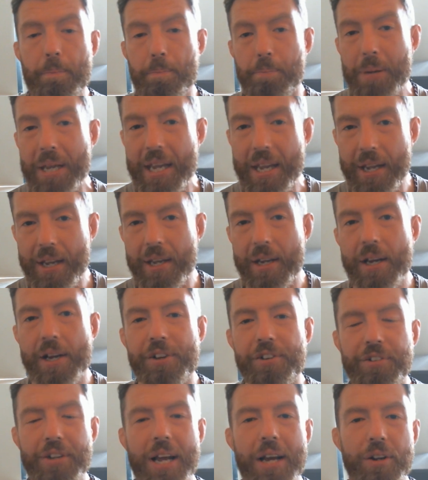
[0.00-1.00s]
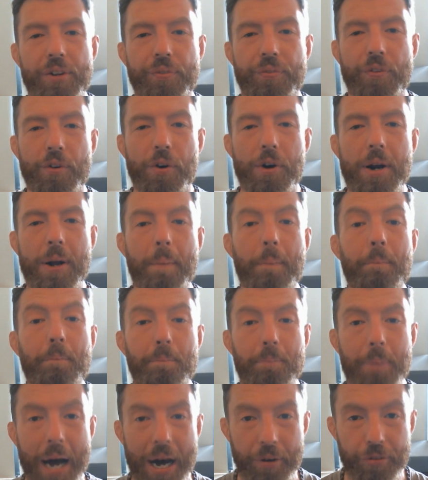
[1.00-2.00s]
B stands for
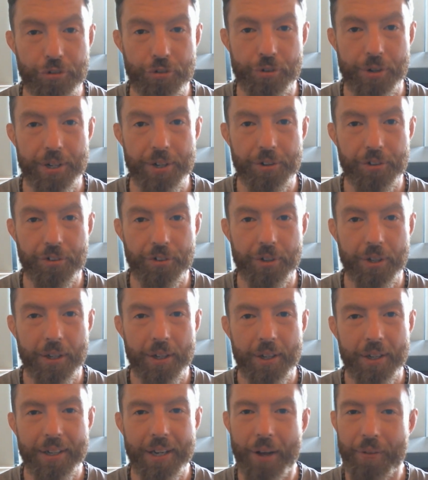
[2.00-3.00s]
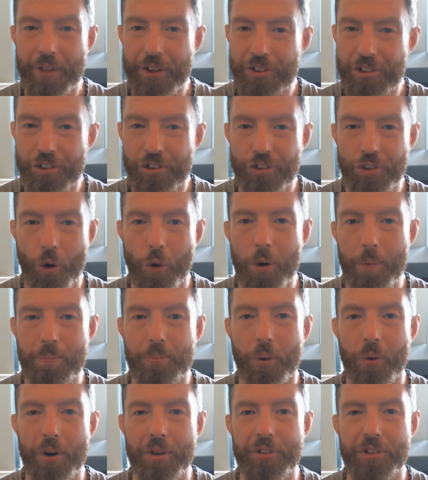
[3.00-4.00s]
boundaries. Now this is so
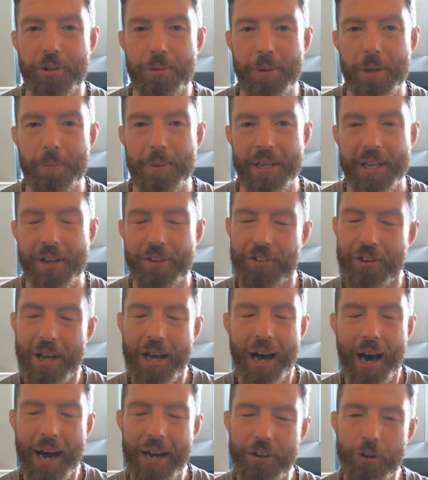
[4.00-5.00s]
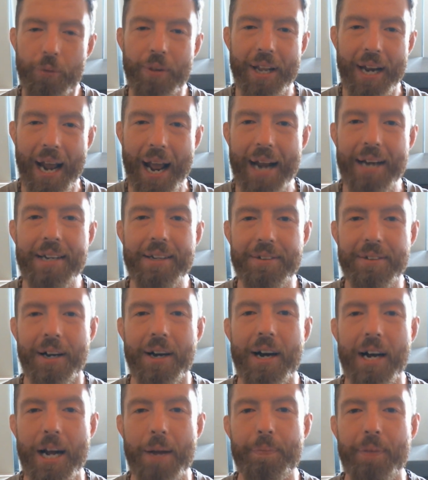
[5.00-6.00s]
important to me because I know that any
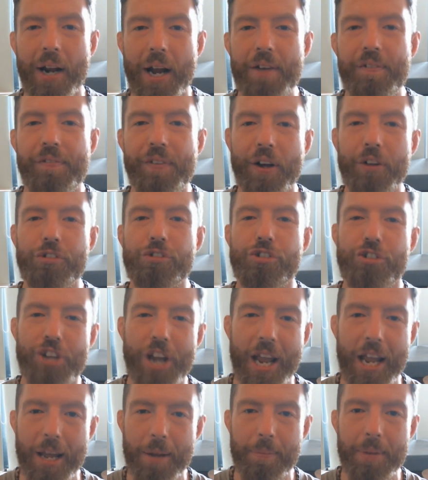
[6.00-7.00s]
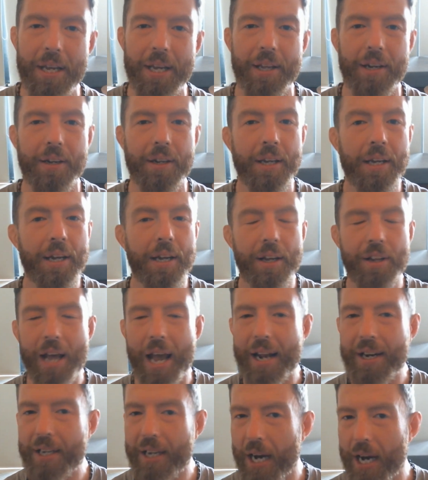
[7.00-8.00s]
time that I felt shame in
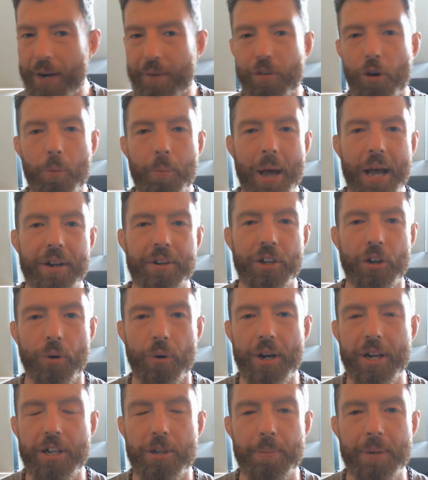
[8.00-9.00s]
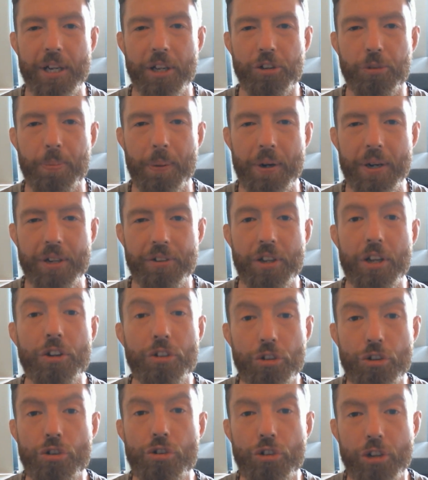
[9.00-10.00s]
any kind of romantic or intimate experience,
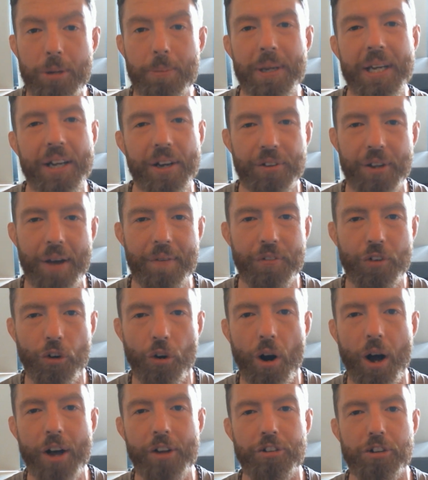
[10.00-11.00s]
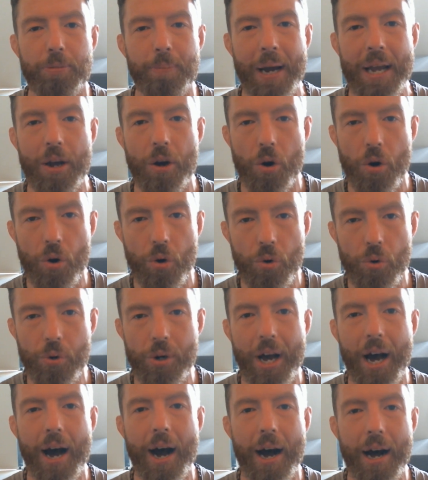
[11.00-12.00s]
it's usually because I've crossed my
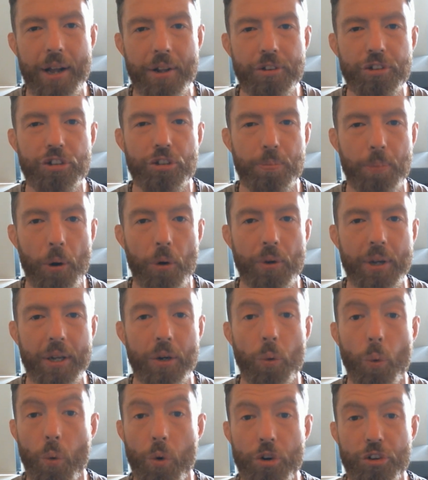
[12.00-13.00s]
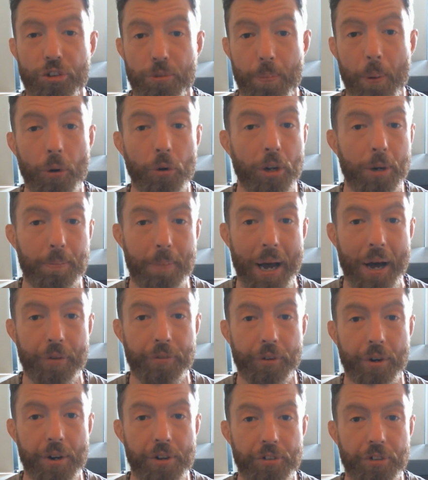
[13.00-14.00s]
own unspoken or spoken
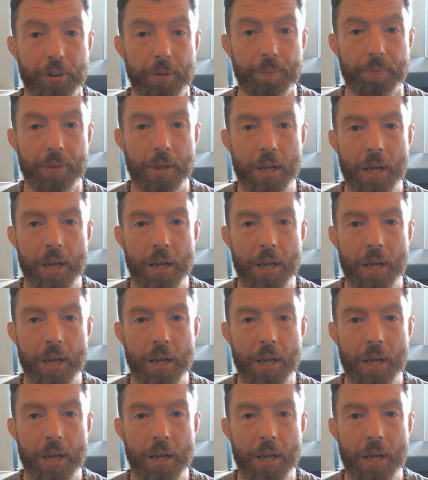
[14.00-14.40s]
boundaries.